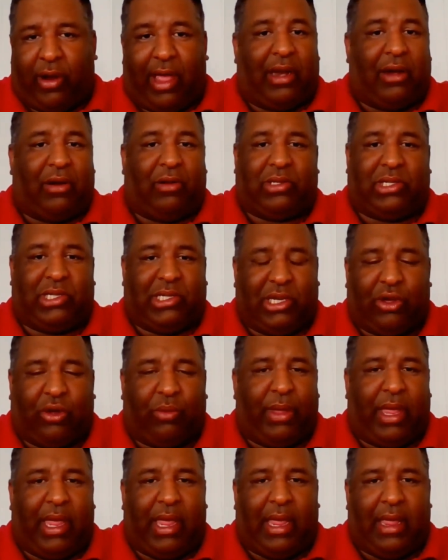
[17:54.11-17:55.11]
and it'll still
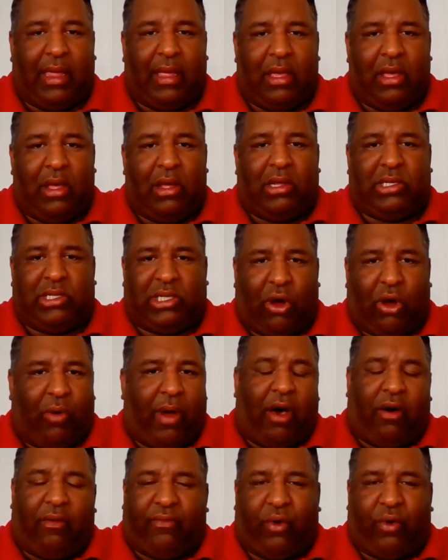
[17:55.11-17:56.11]
be so
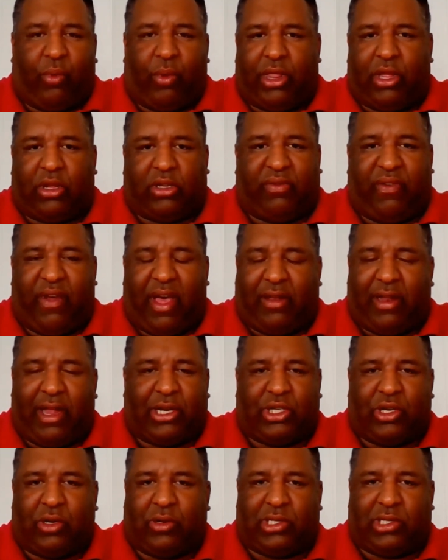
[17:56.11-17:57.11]
helpful with those
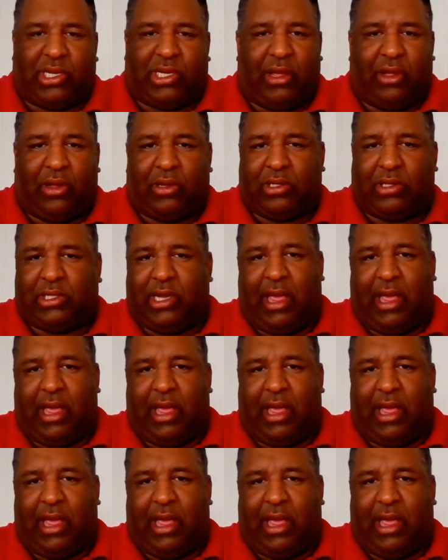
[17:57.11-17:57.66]
foundational skills.